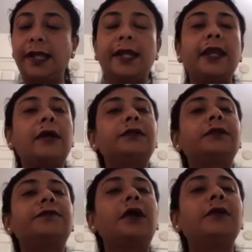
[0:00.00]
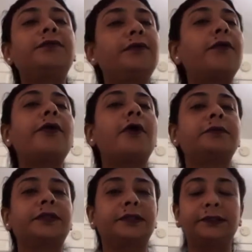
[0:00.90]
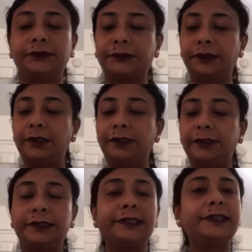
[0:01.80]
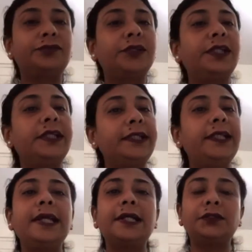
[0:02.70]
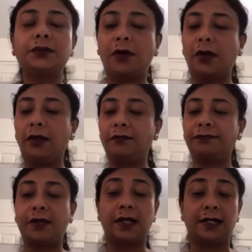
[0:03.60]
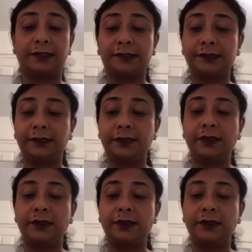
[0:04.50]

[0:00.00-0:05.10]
And out of all four options, this is very clear to all of us.